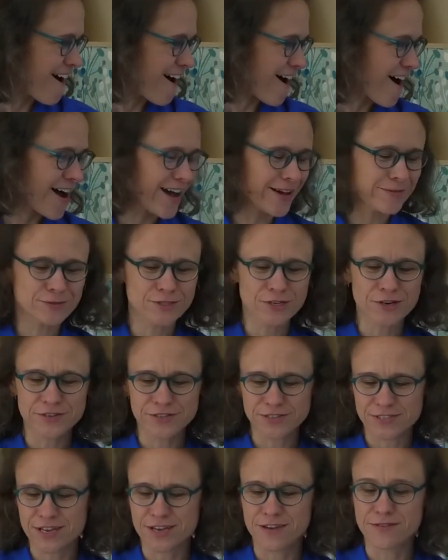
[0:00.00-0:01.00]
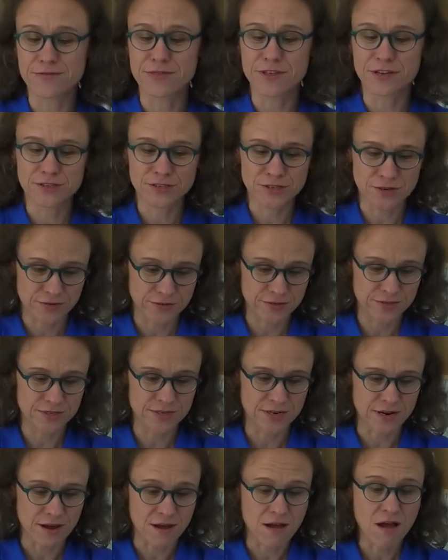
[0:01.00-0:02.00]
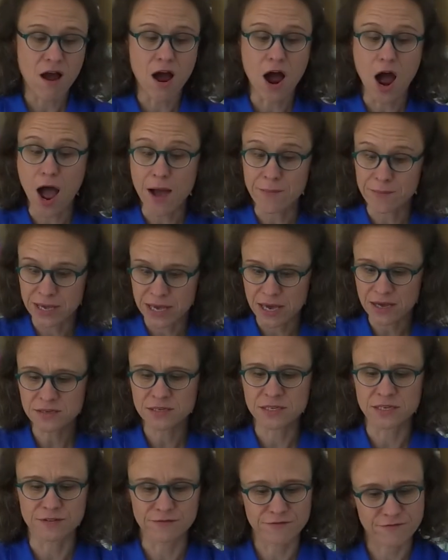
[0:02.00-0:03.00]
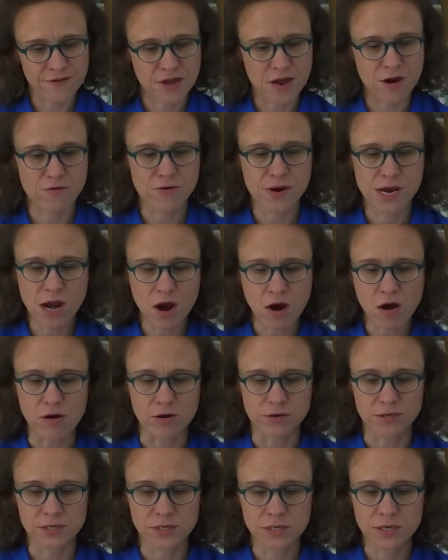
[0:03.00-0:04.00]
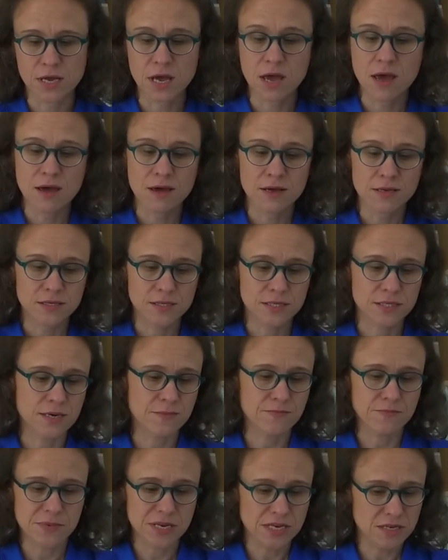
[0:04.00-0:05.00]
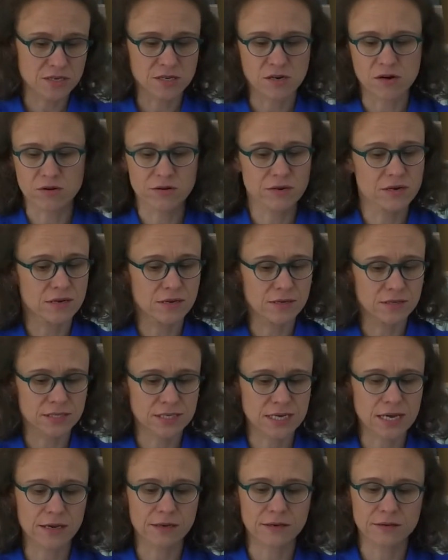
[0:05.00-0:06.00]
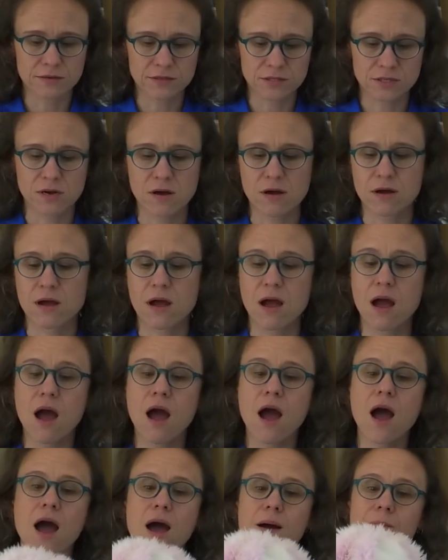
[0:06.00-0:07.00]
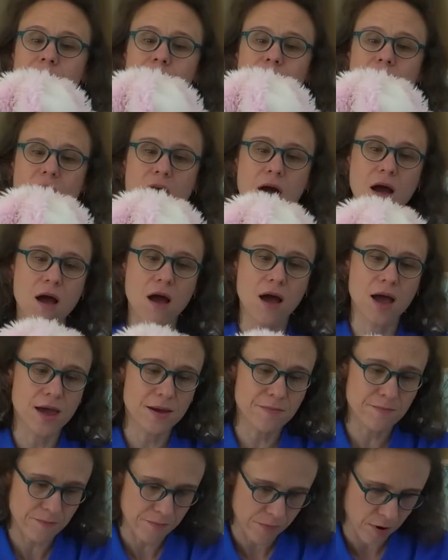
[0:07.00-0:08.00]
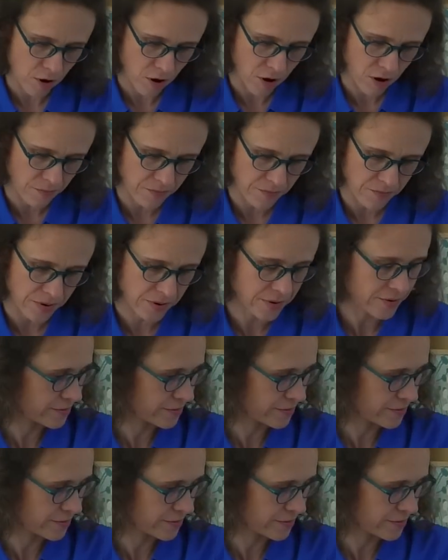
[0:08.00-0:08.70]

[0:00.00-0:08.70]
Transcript: I'm toast in the toaster. I'm getting very hot. Tick tock, up I pop.